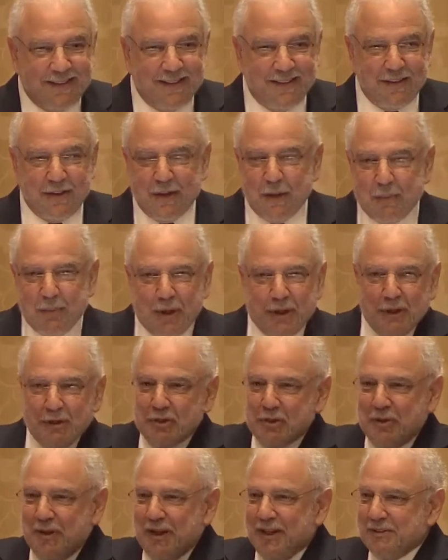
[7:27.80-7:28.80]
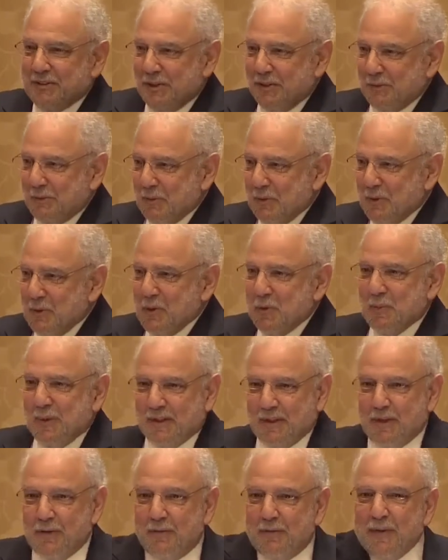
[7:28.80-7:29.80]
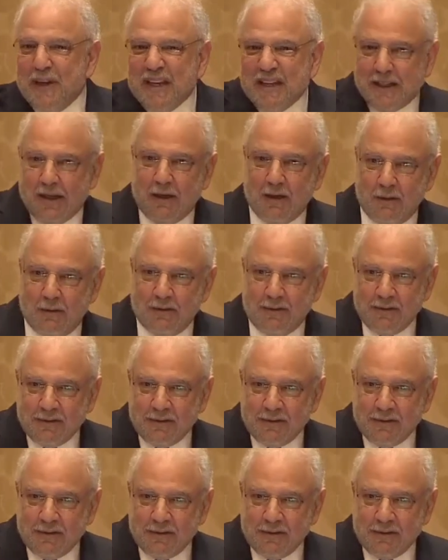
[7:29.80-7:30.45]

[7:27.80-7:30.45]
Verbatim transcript: And they bring a tray to the room, and they're feeding her.